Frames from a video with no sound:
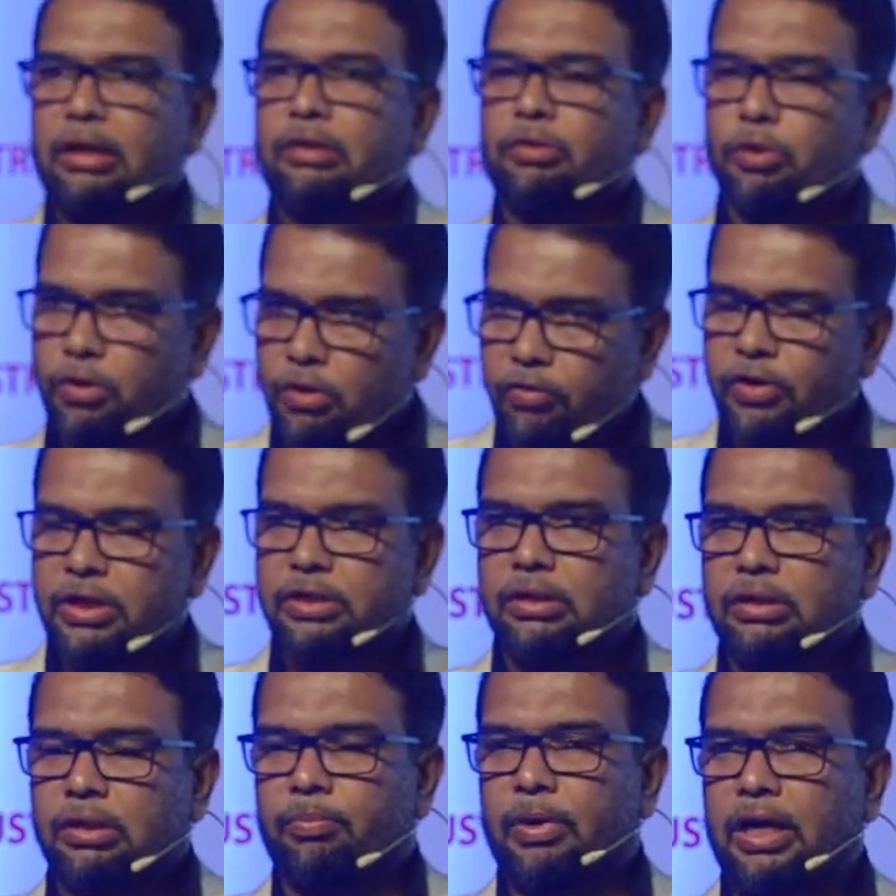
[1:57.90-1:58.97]
due to which
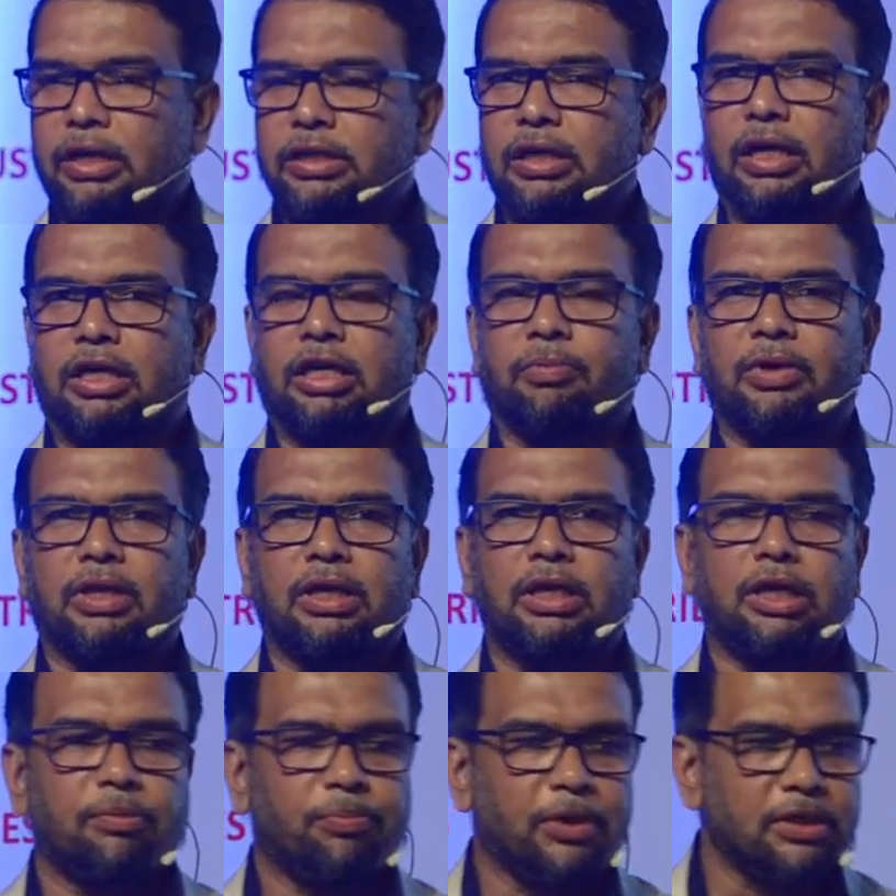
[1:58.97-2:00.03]
the biological treatment of the
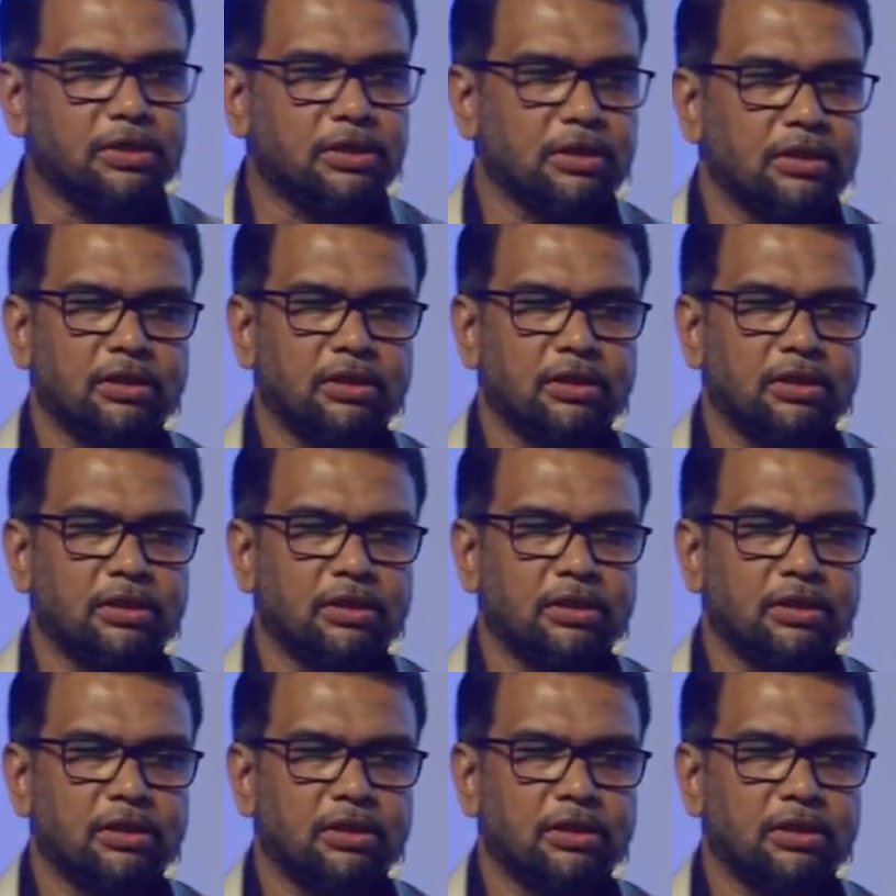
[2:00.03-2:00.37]
ETP is